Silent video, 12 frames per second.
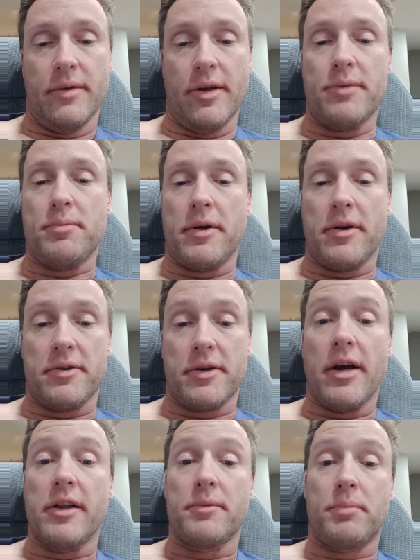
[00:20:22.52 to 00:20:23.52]
it's because
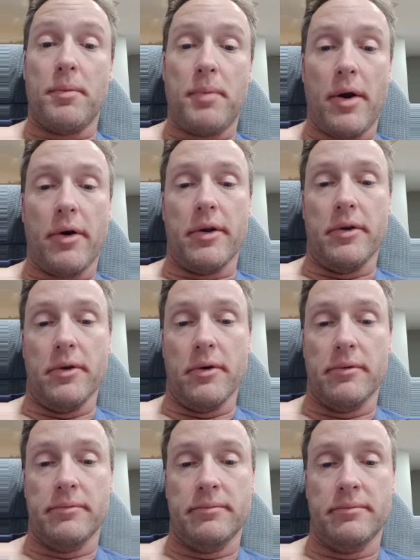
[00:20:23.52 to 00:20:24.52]
God's preparing you
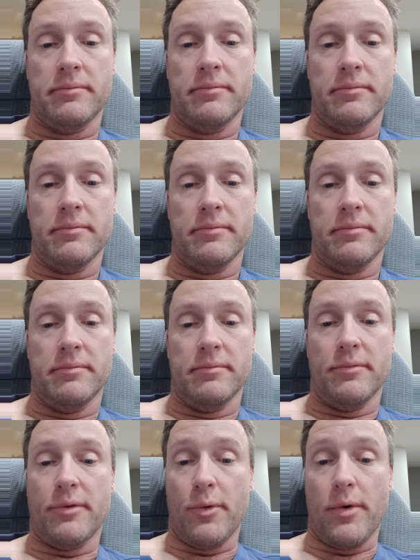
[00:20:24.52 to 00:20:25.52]

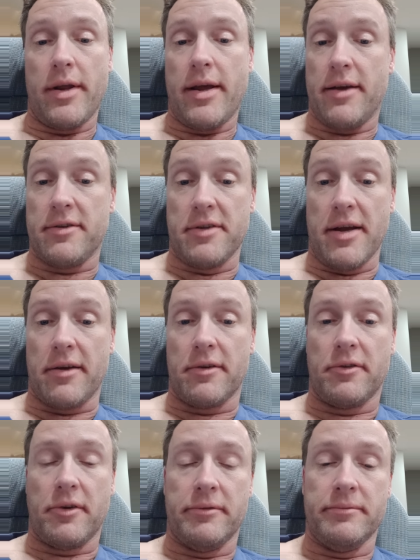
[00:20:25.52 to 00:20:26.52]
for what he has
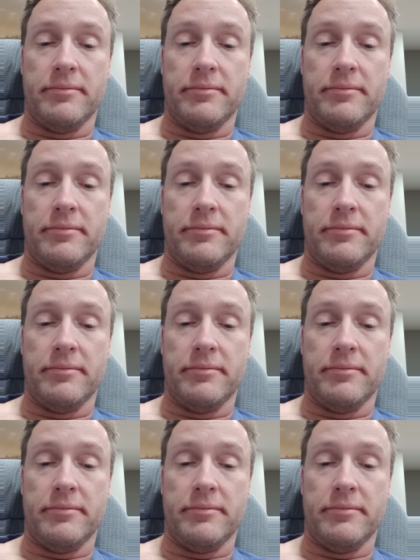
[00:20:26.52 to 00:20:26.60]
next.